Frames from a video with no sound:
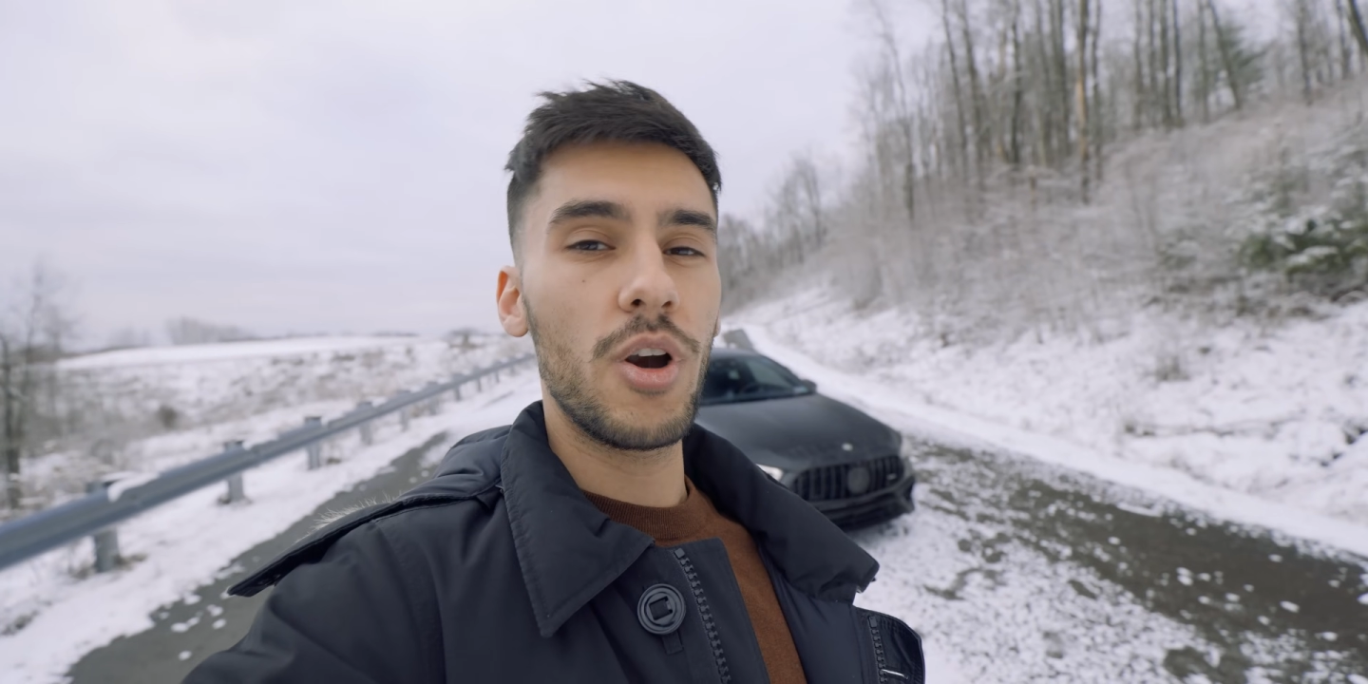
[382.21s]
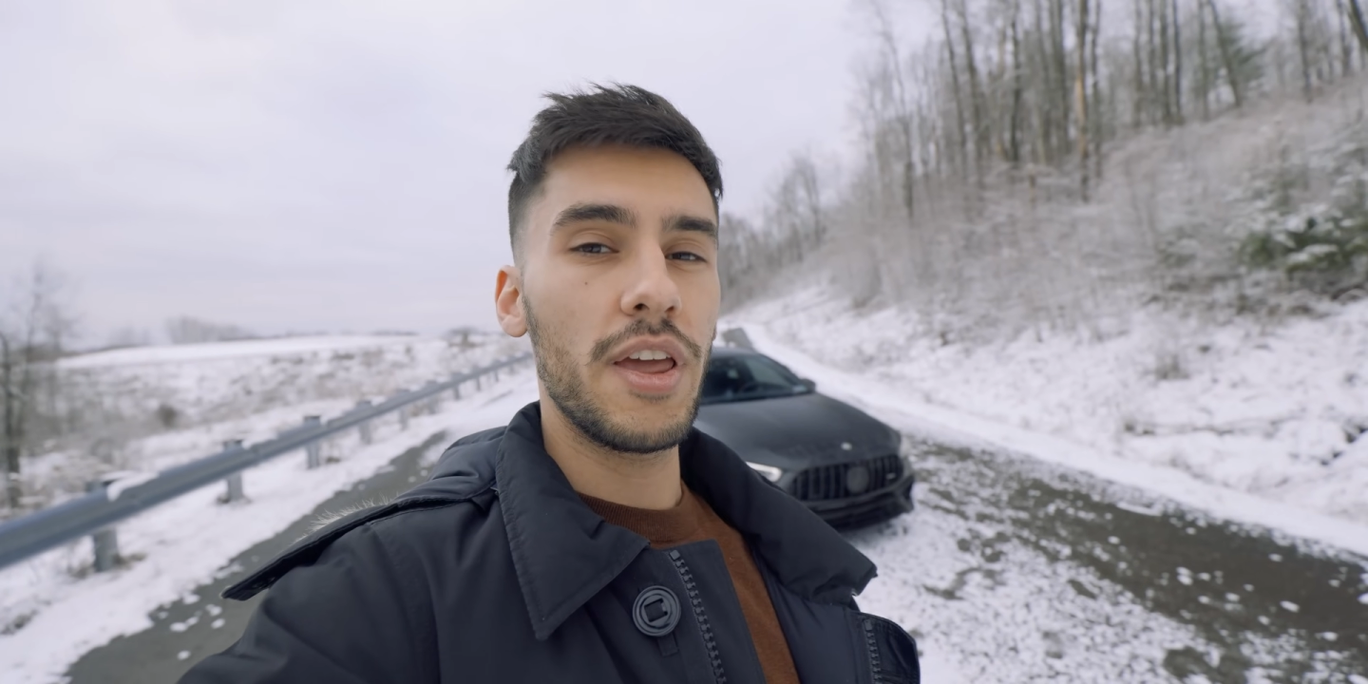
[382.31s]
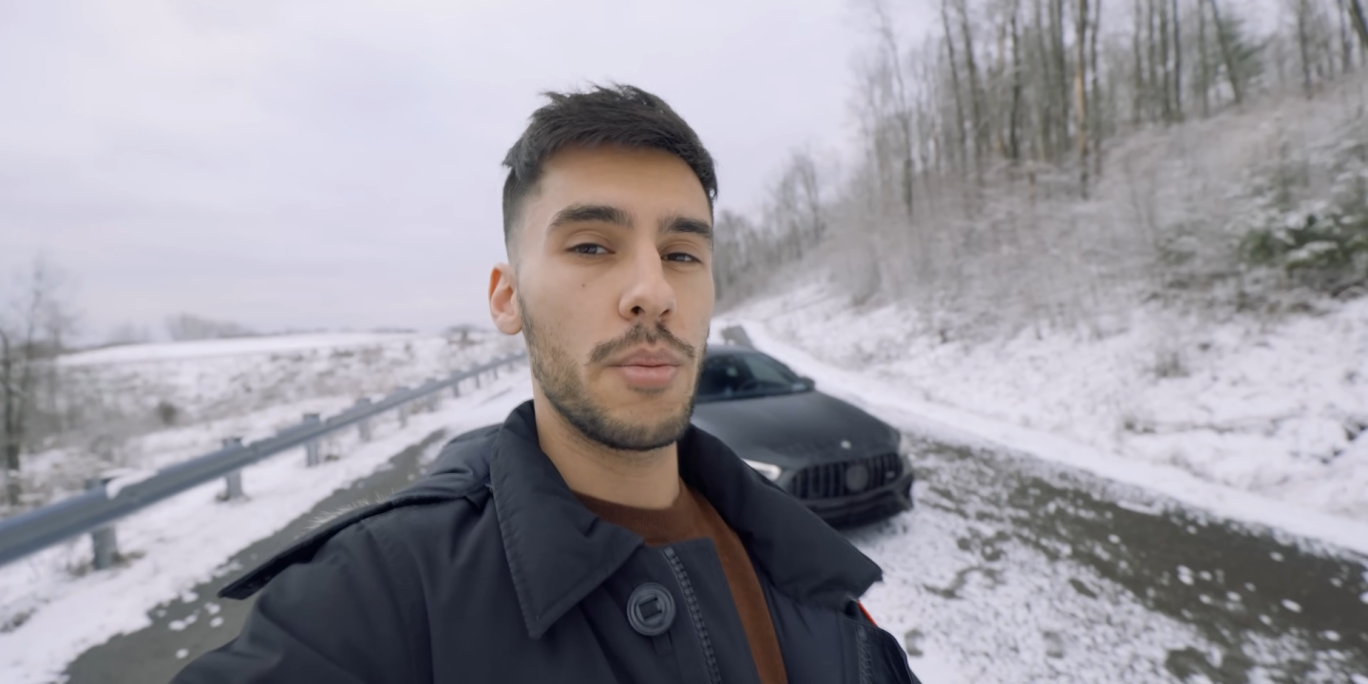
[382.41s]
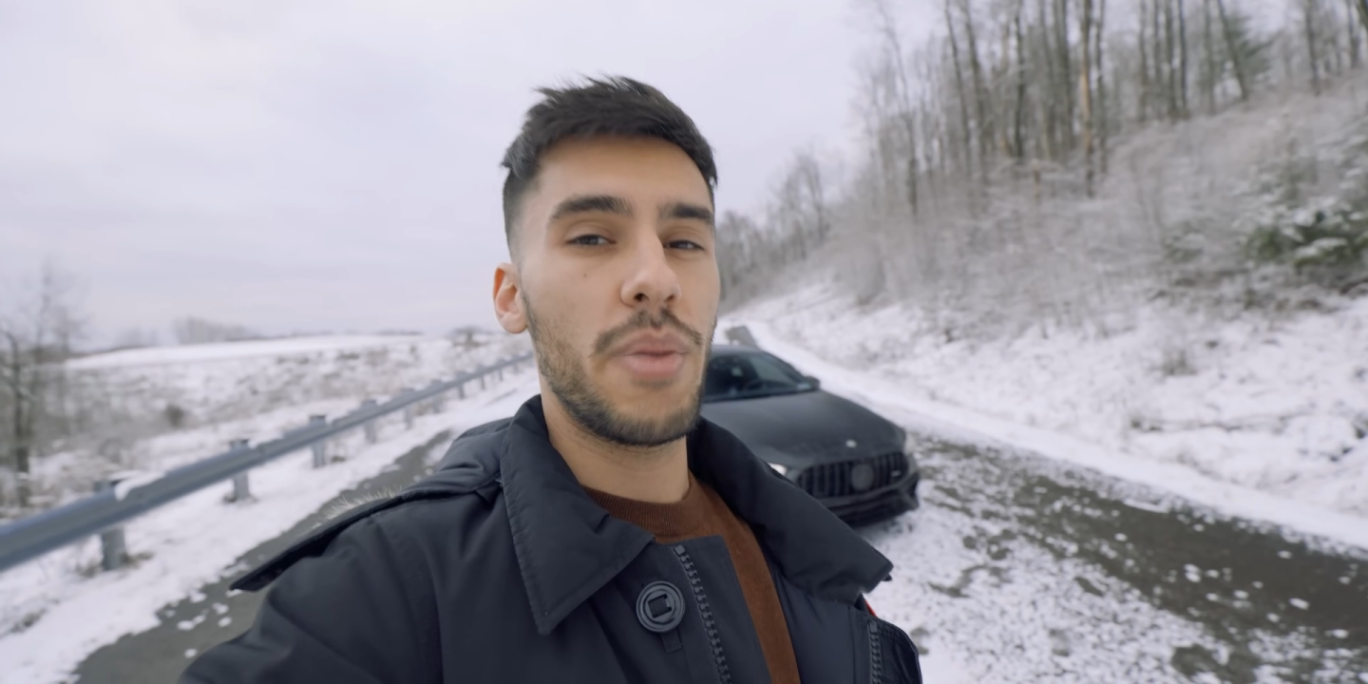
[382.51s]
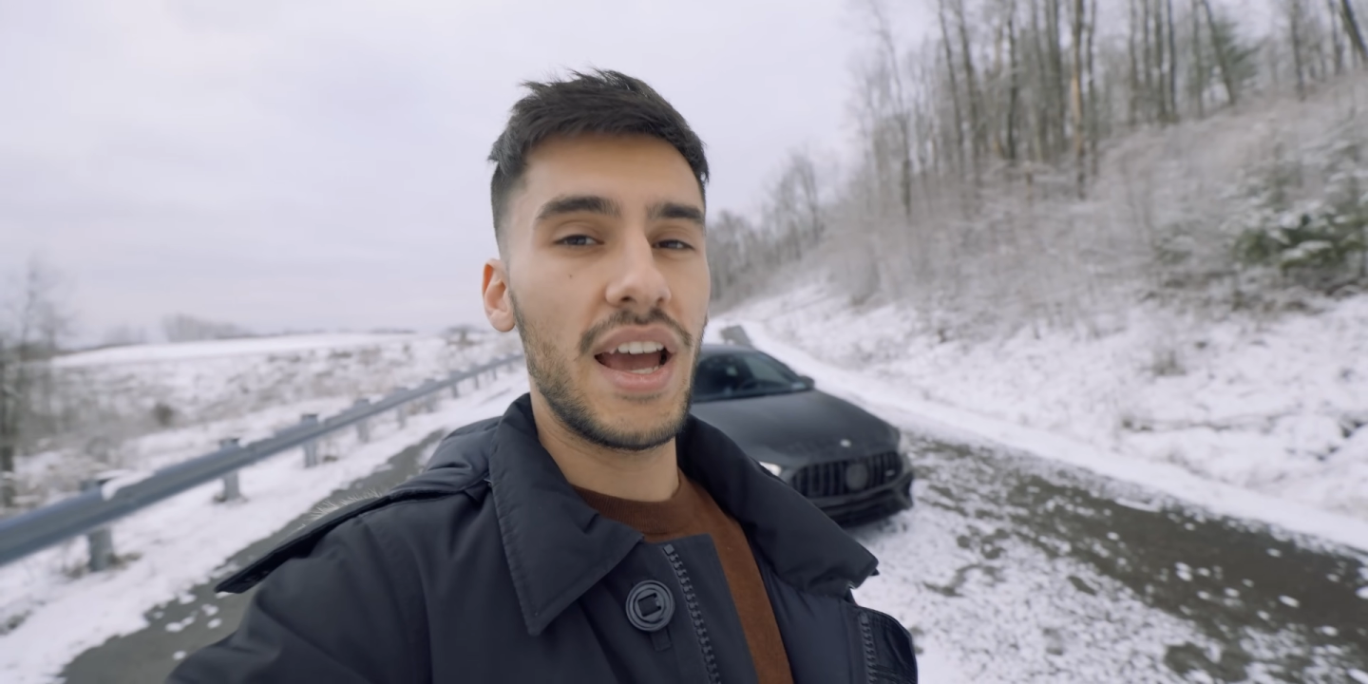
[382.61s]

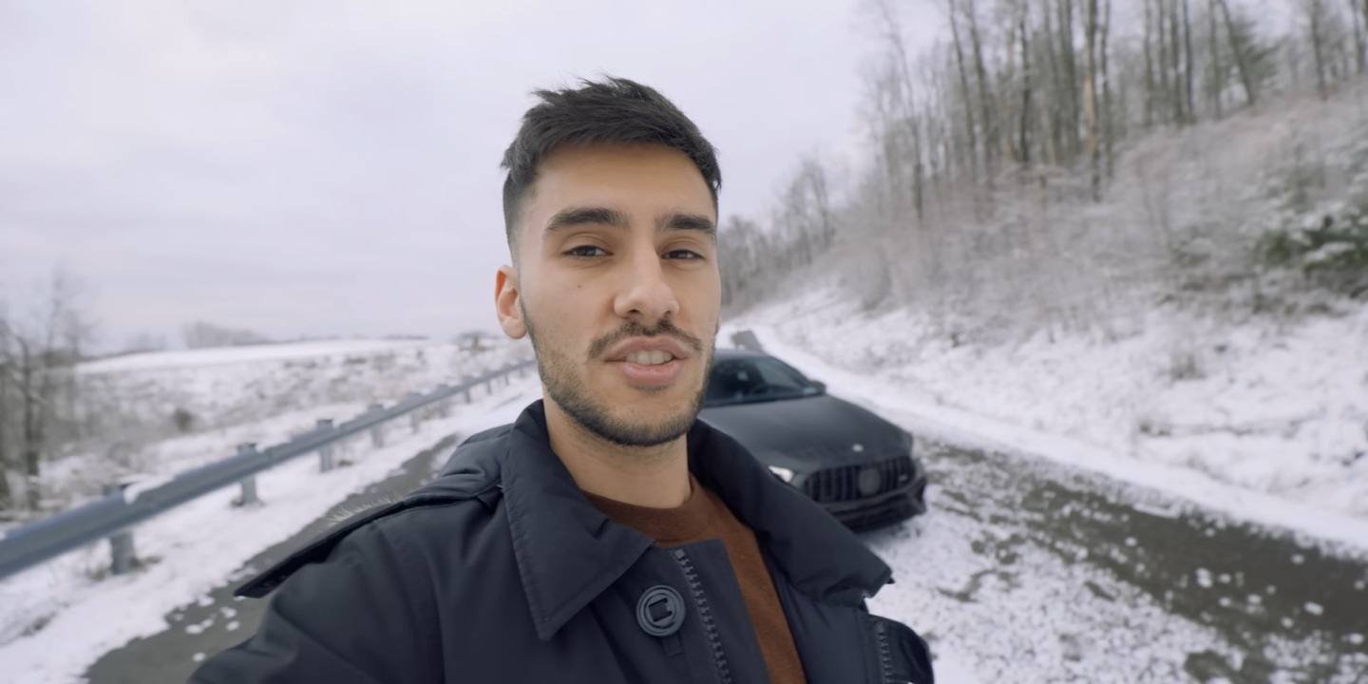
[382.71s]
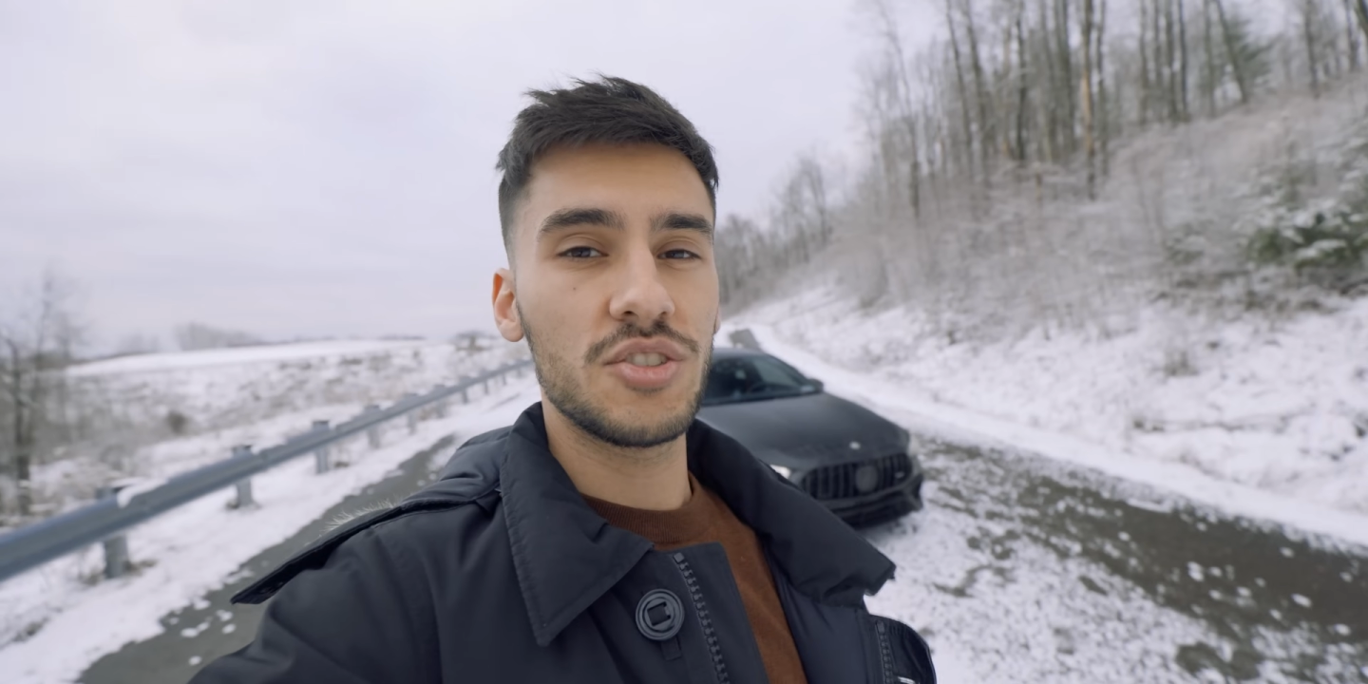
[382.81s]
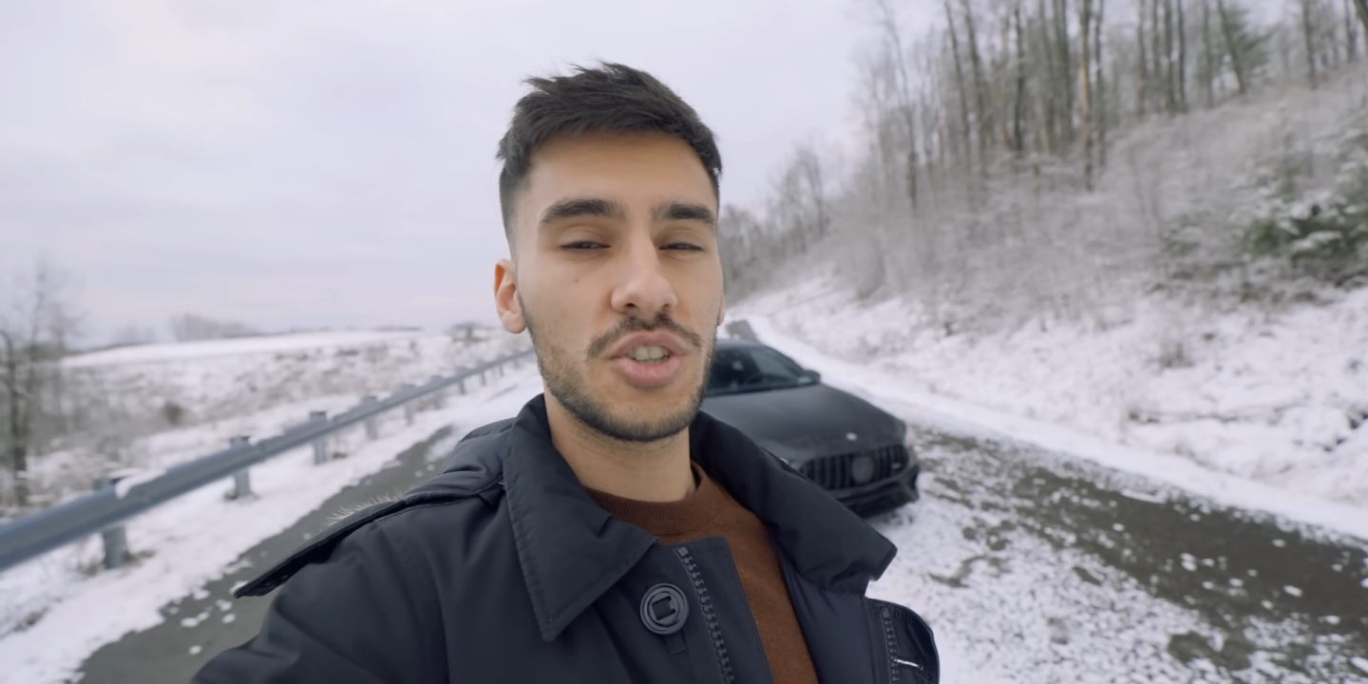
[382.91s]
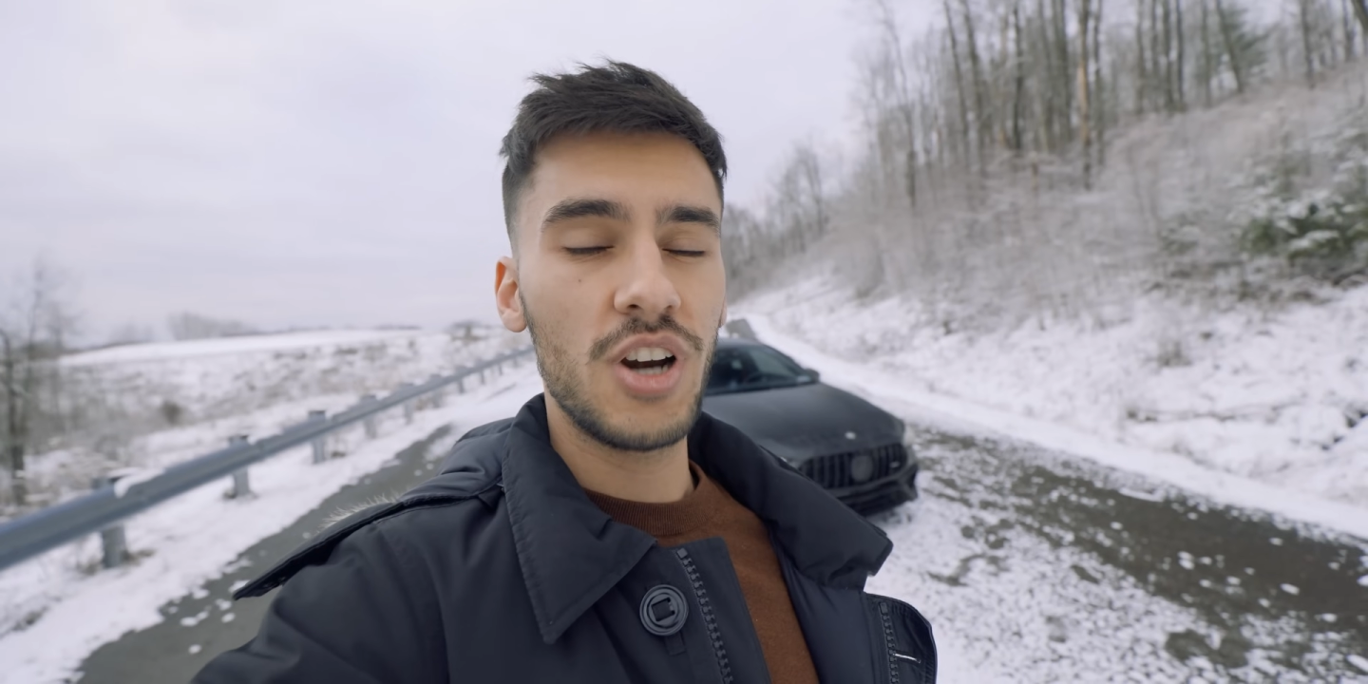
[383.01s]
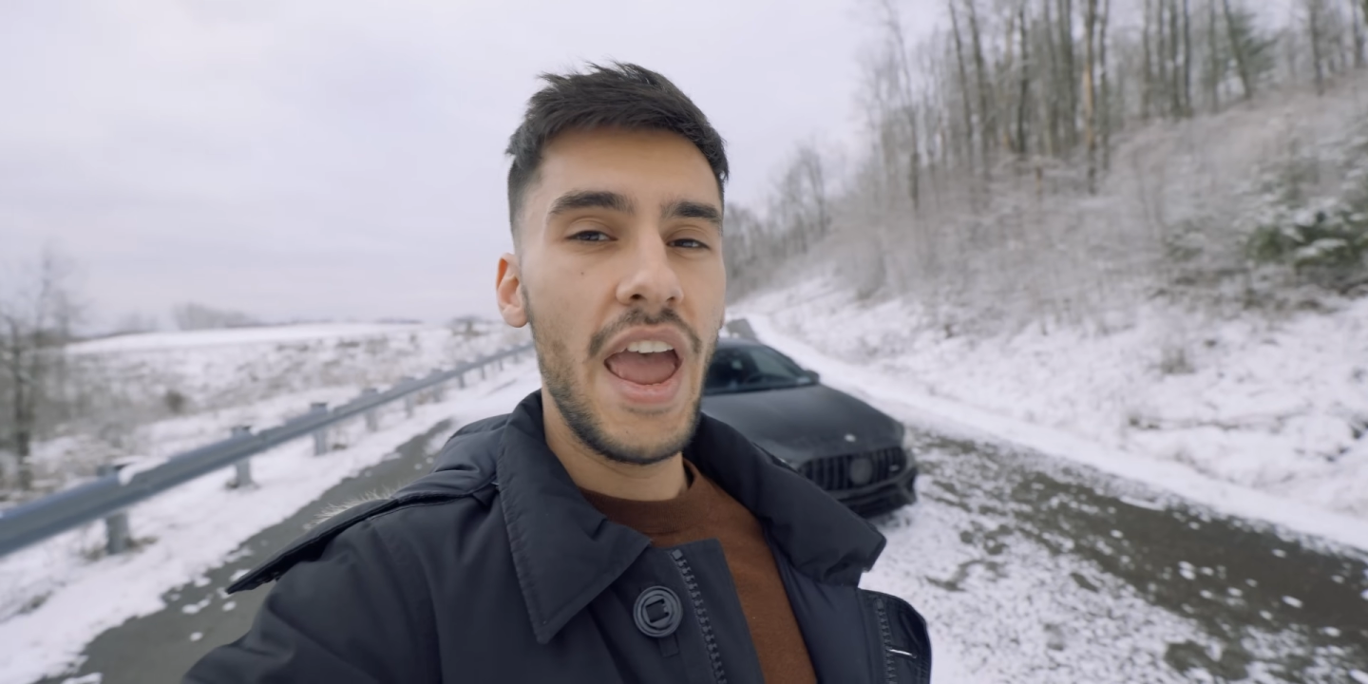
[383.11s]
and the
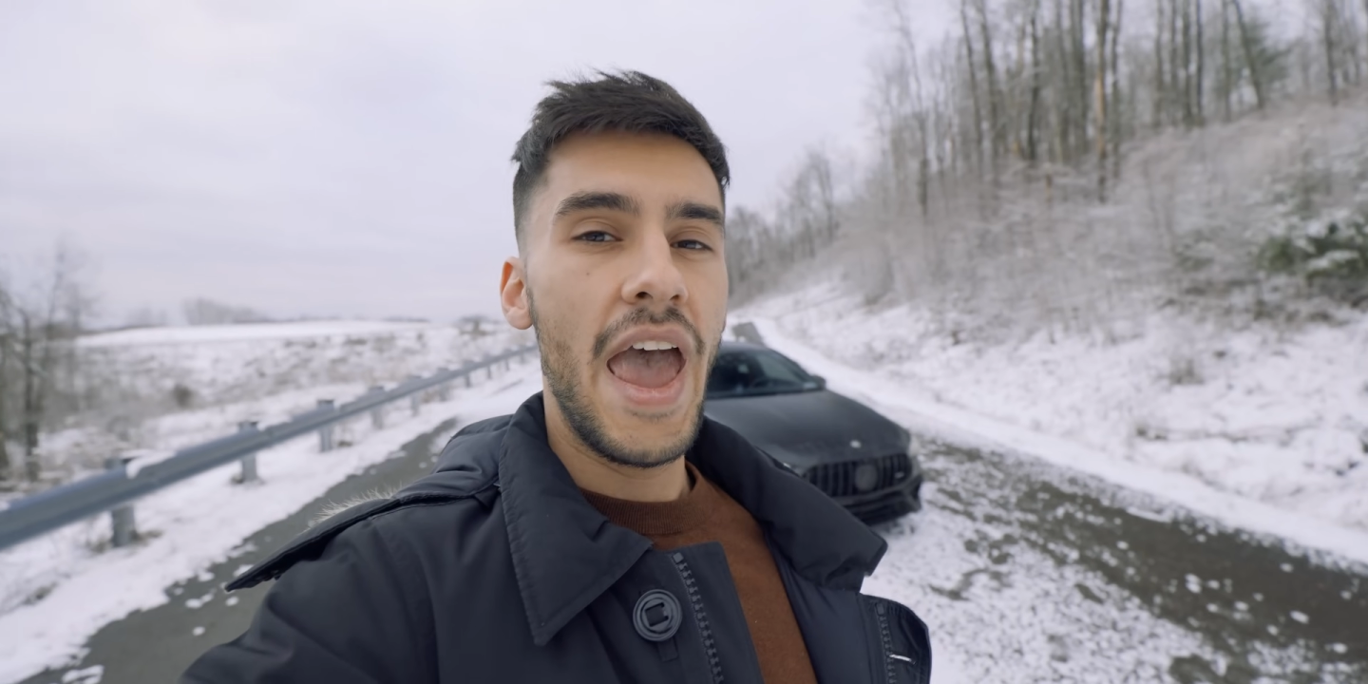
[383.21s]
passenger,